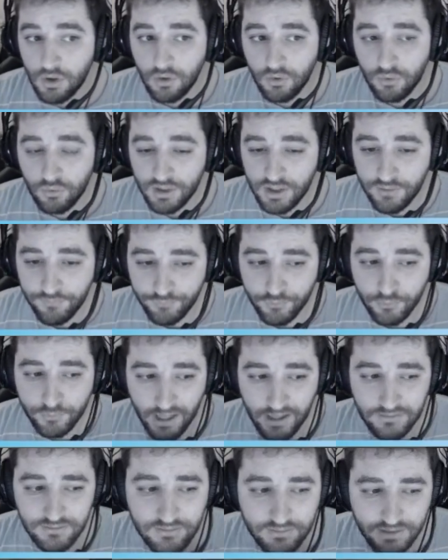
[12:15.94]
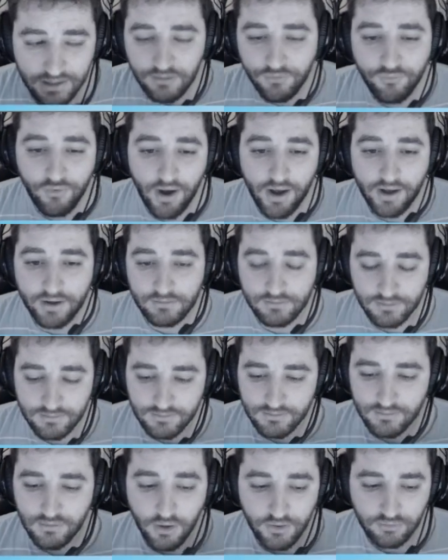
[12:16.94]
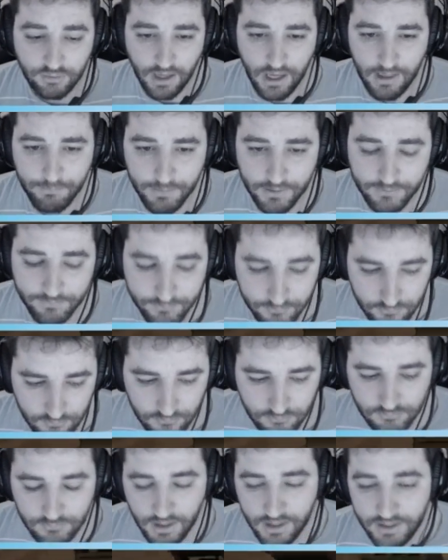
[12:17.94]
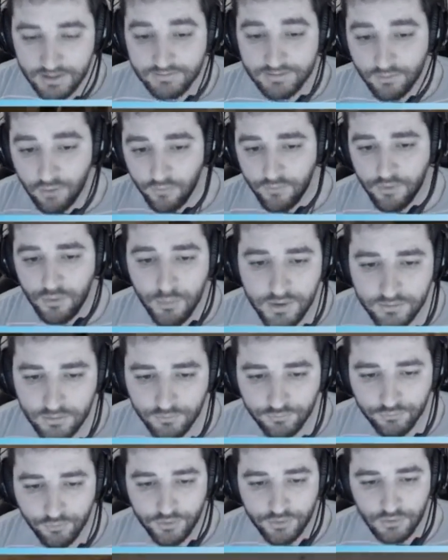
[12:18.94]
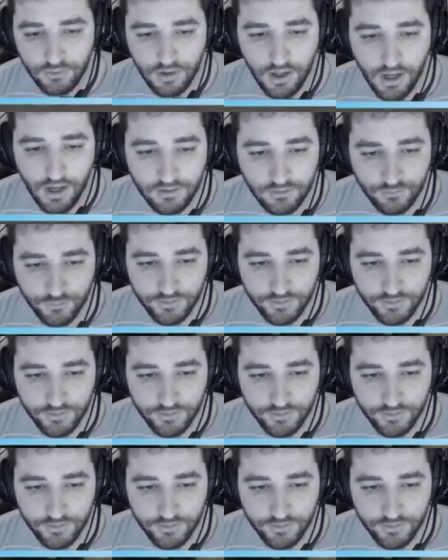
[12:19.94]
if you can identify this is going to happen, then it's another reason for you guys for the